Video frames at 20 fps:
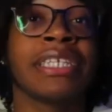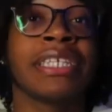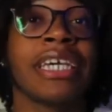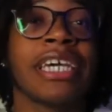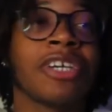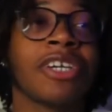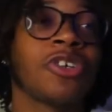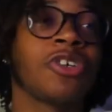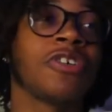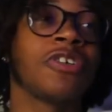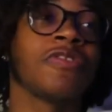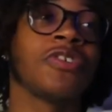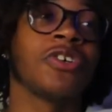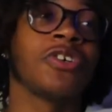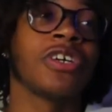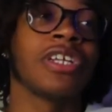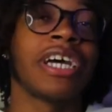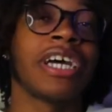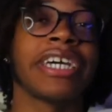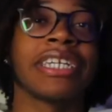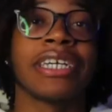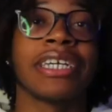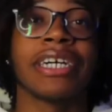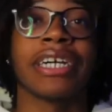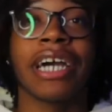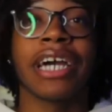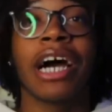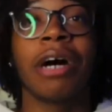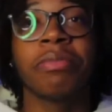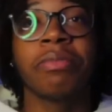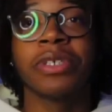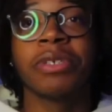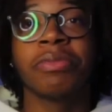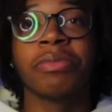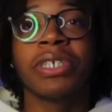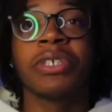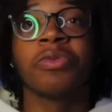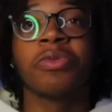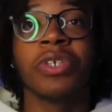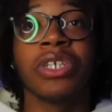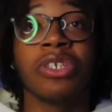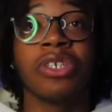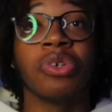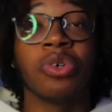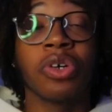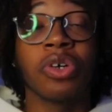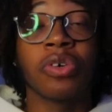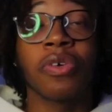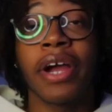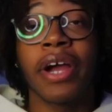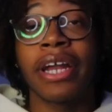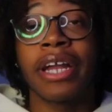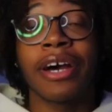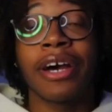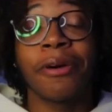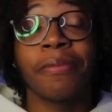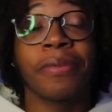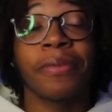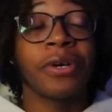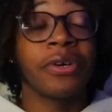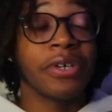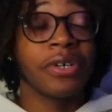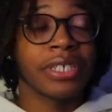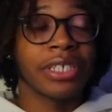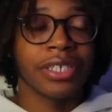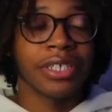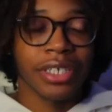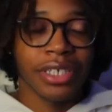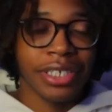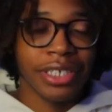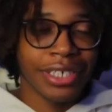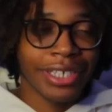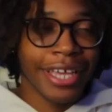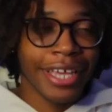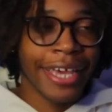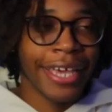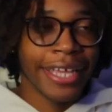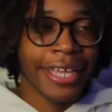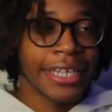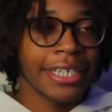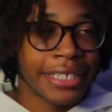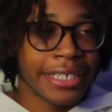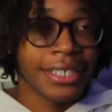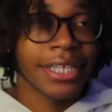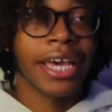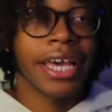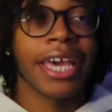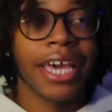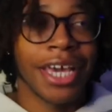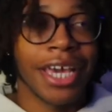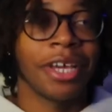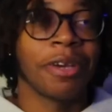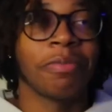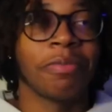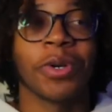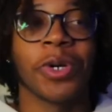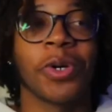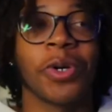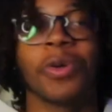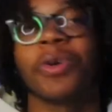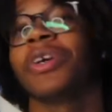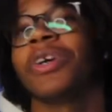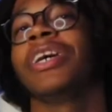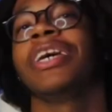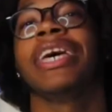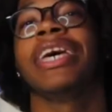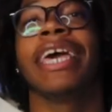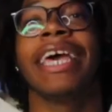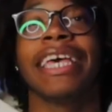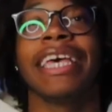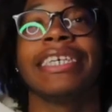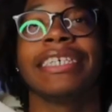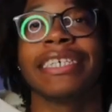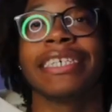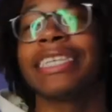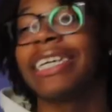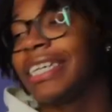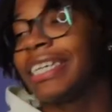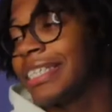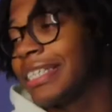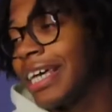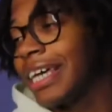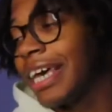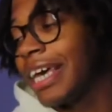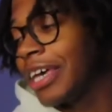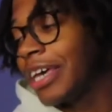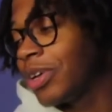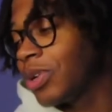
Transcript: take off, y'all. Like, the accomplishments we doing right now, bro, is just insane, bro. It's just insane,